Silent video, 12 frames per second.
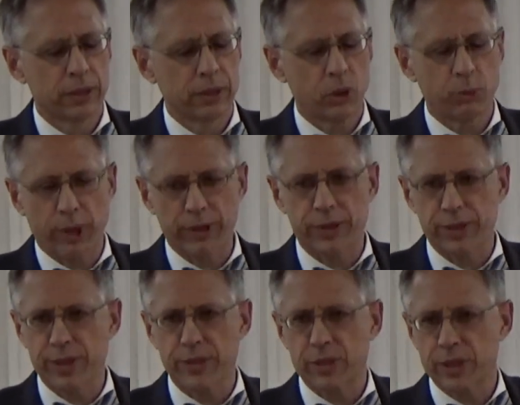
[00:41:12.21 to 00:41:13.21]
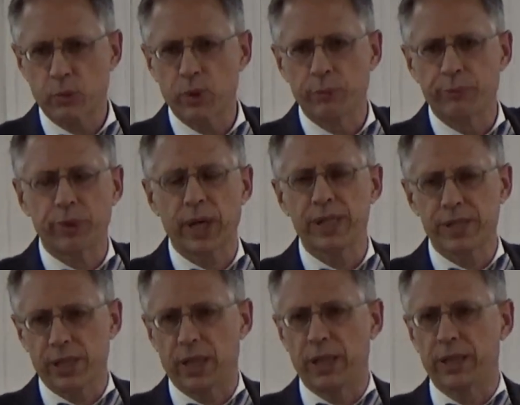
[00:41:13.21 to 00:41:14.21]
Oh, brothers and sisters, that we would praise
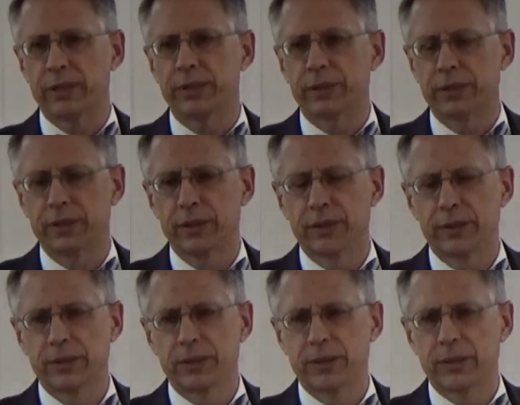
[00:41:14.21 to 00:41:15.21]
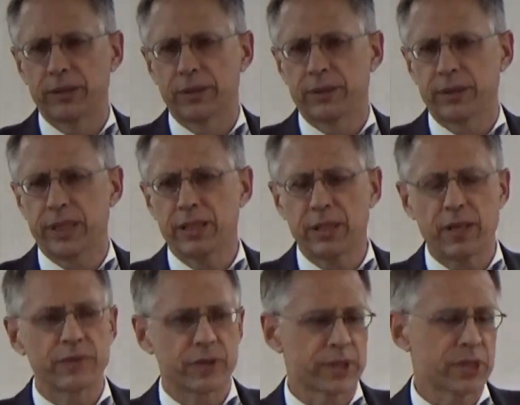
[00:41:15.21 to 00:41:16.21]
God, that He
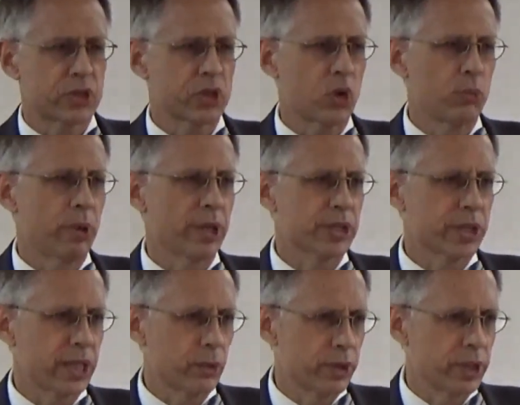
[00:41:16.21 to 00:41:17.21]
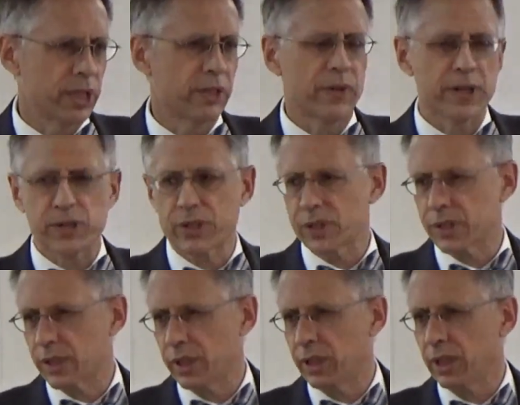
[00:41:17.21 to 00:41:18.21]
loves us so much that He would give us
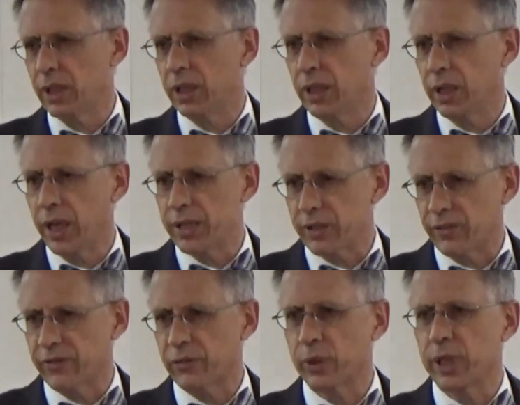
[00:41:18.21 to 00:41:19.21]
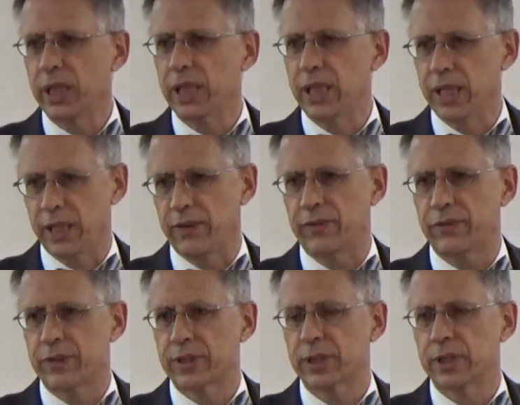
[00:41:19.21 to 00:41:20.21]
as a free
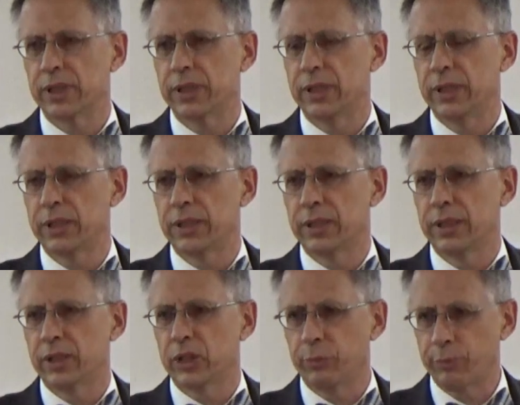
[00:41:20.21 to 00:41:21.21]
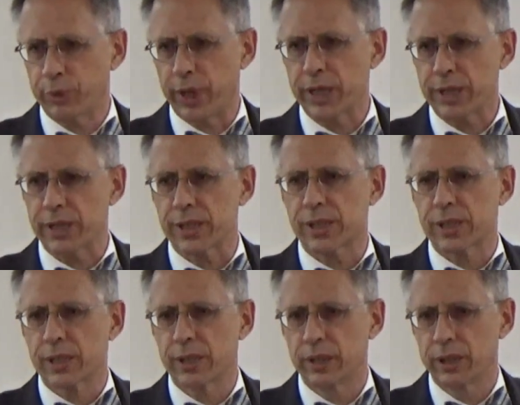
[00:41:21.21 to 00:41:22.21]
gift the precious
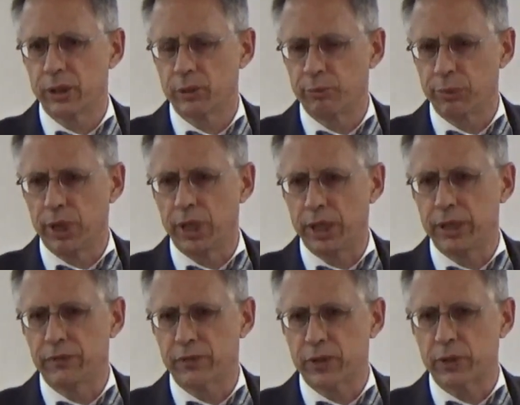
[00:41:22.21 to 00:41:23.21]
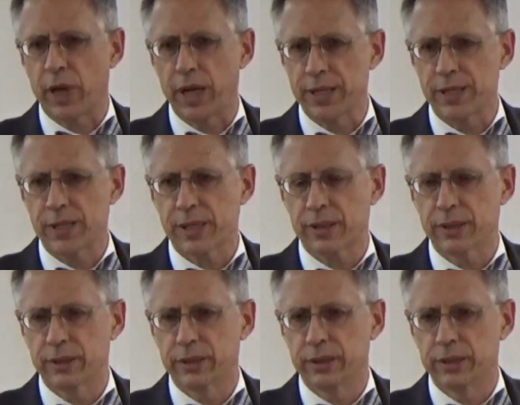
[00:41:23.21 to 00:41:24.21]
blood of Christ
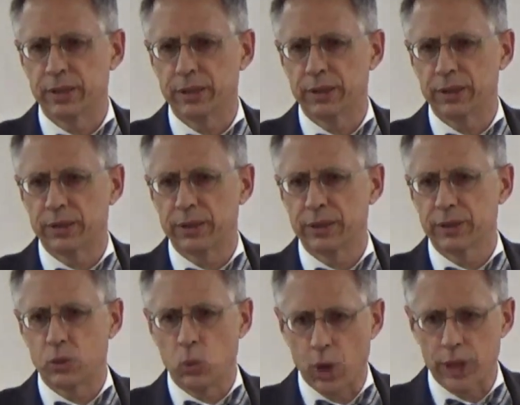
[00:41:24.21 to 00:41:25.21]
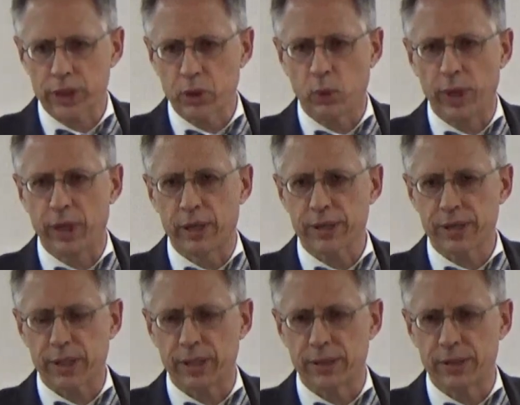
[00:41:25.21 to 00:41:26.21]
to wash away our sins.